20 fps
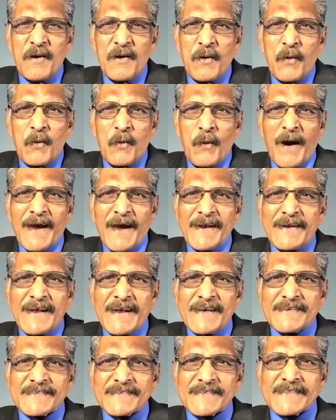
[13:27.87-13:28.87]
Why
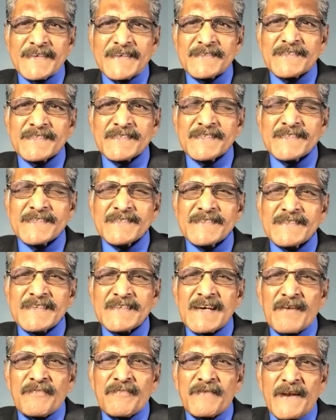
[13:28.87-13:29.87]
does this
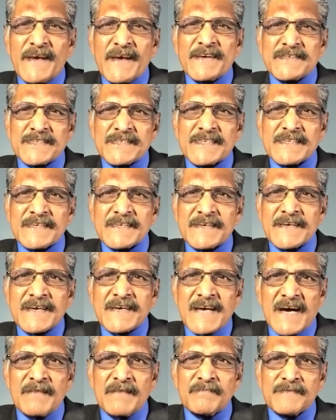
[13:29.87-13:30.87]
affliction
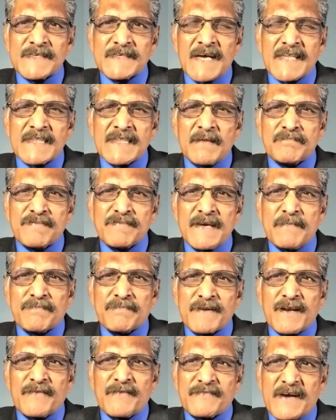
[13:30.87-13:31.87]
comes on the
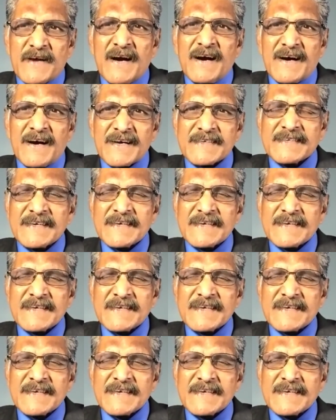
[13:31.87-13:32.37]
people of God?